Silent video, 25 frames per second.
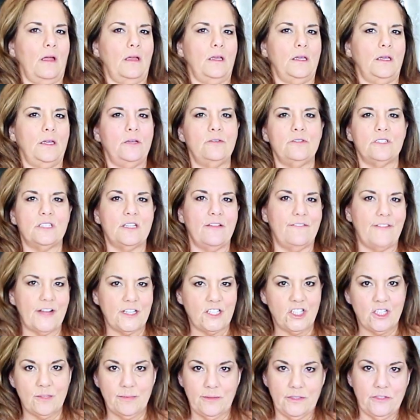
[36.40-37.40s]
use the
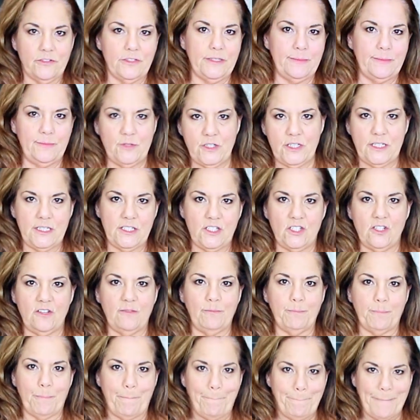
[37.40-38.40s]
vegetable cream cheese you
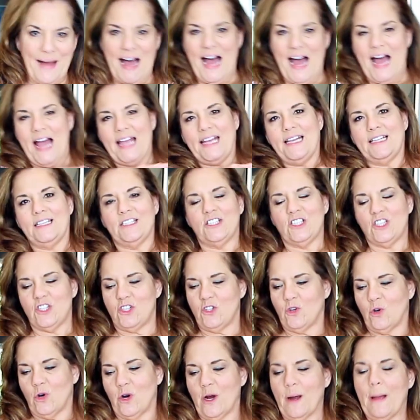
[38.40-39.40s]
buy in the
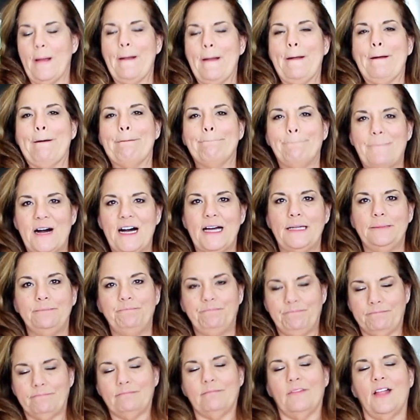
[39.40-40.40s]
store, but
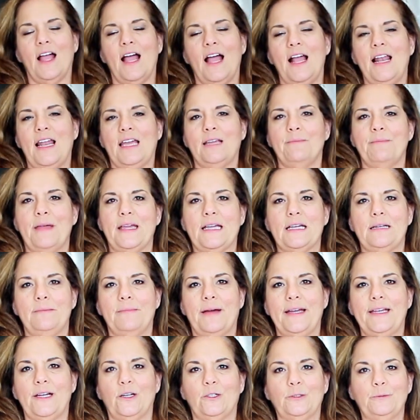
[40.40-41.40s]
I like using
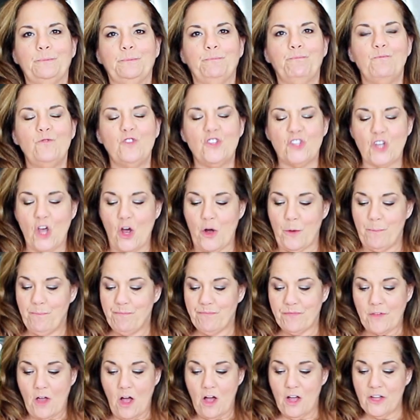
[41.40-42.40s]
my own. So,
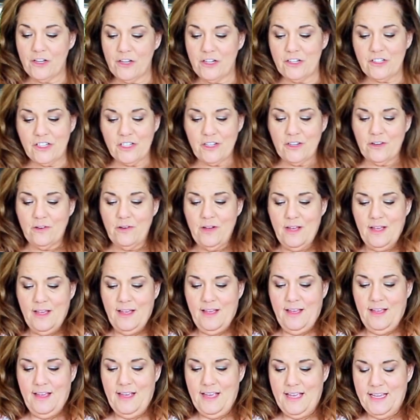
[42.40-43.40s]
all you do
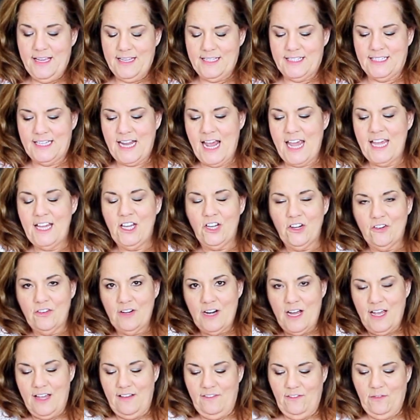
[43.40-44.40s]
is take your
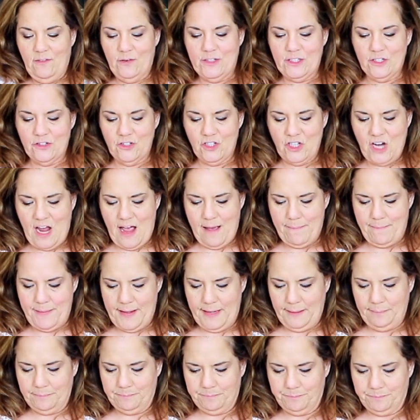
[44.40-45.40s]
knife when you're
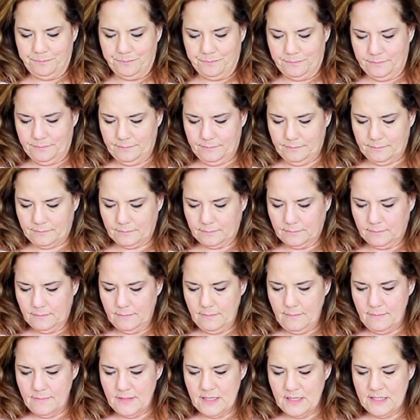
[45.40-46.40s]
chopping,
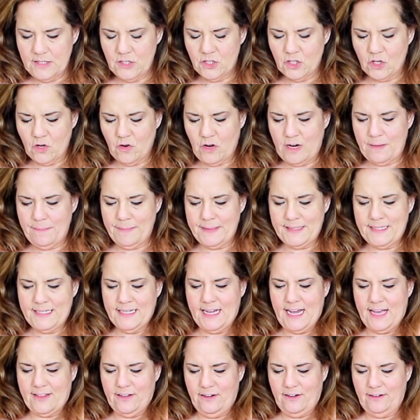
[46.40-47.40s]
scrape it
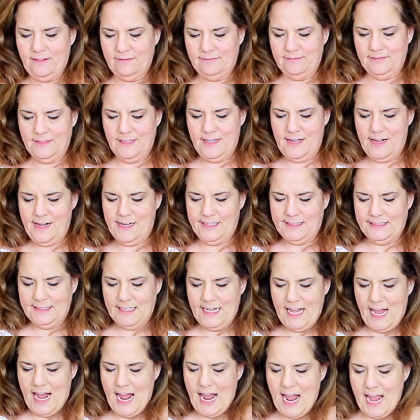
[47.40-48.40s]
together,
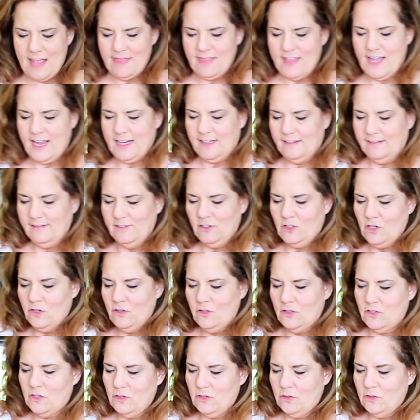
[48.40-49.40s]
and then
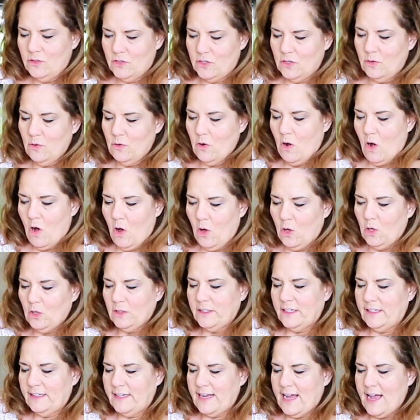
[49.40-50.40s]
hold
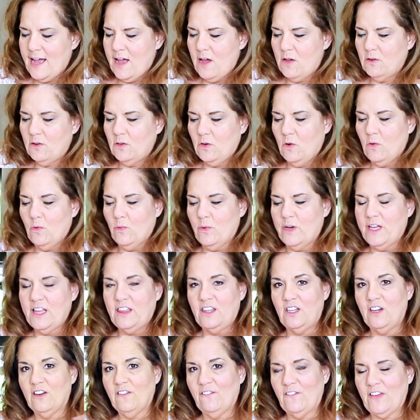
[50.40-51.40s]
it down with
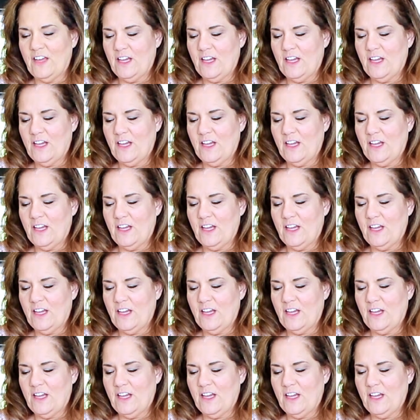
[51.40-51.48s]
your